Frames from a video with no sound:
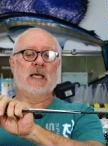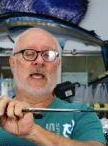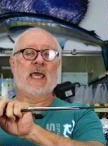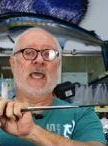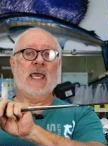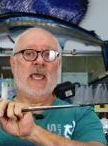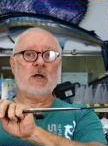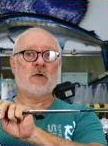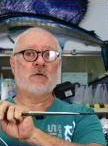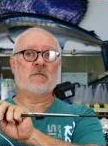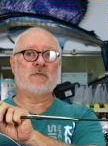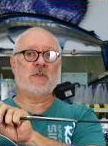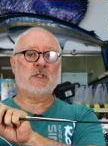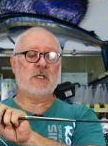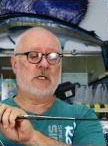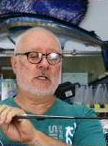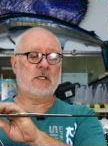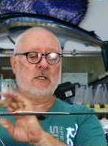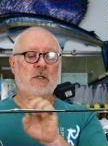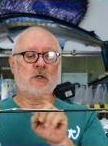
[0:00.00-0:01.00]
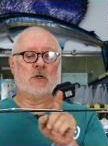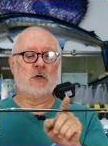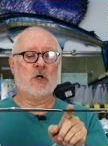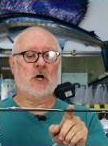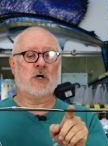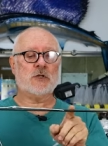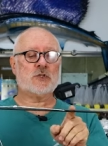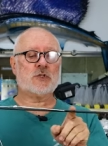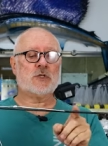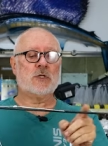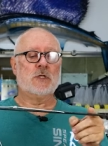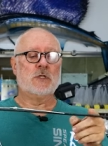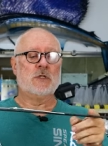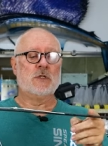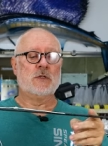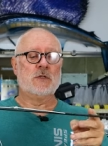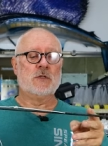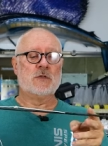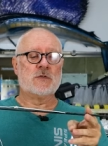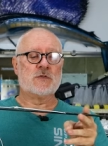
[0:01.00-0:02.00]
head of the notch
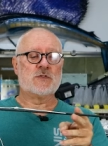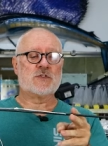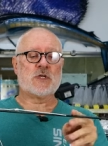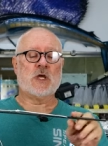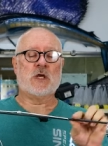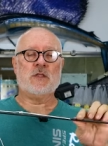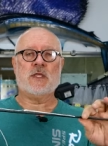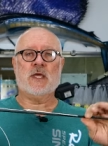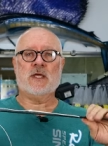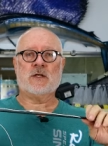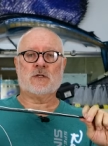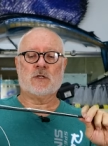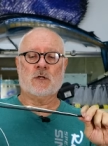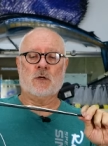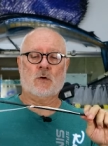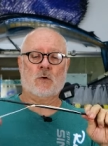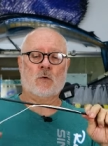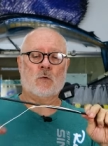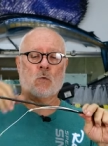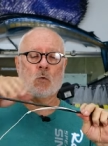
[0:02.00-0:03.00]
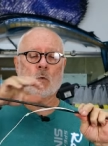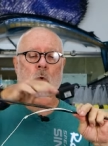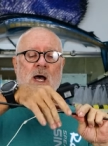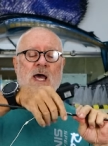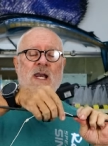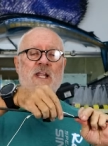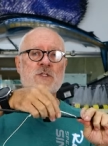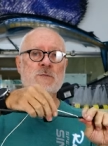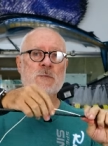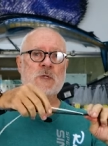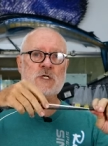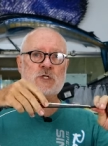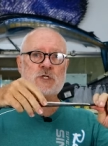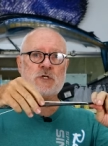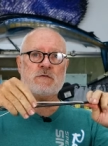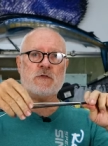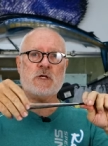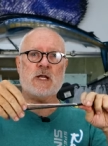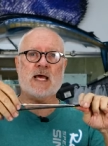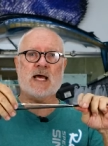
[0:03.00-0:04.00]
so that while it's been
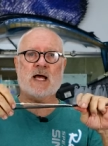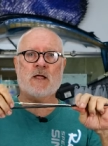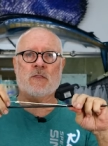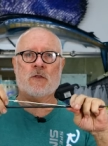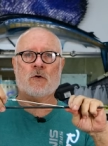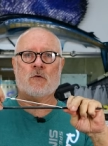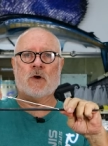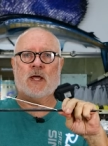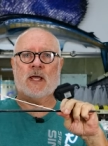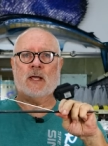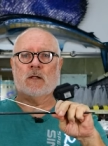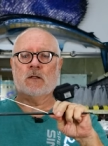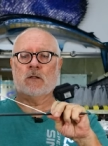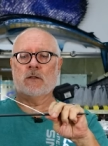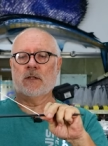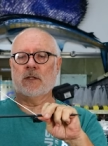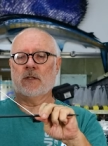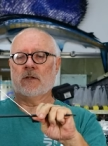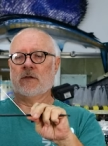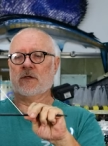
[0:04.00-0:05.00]
driven down the rail,